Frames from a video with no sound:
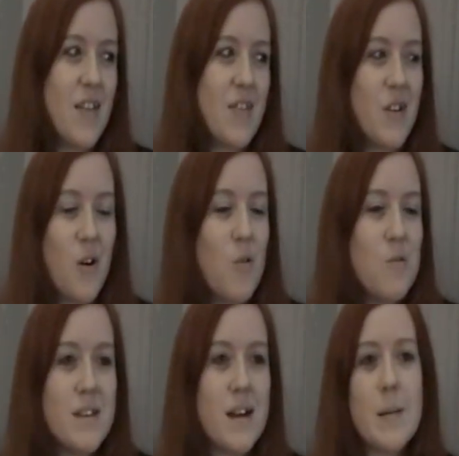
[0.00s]
the whole
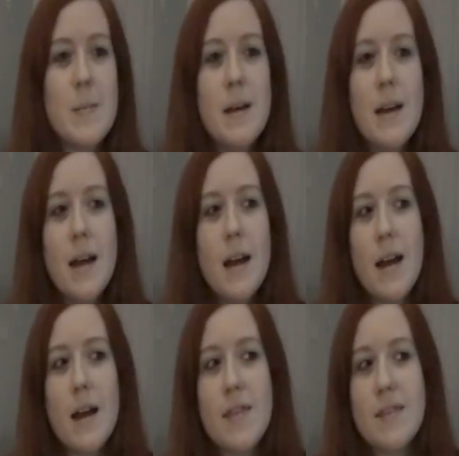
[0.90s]
time
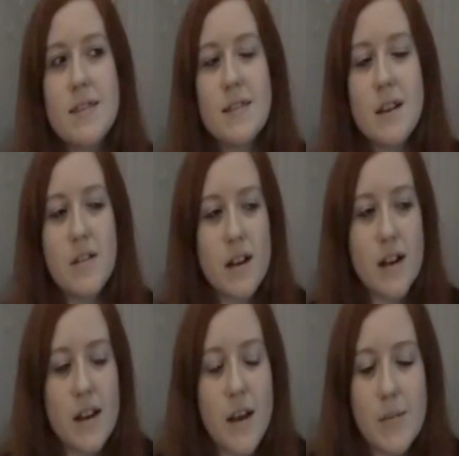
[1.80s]
this is going
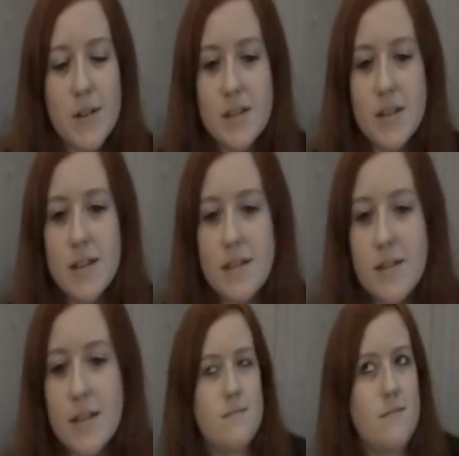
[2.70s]
on, I'm just sitting there
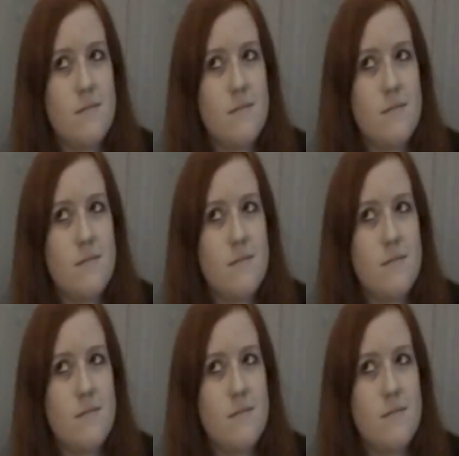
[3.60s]
like,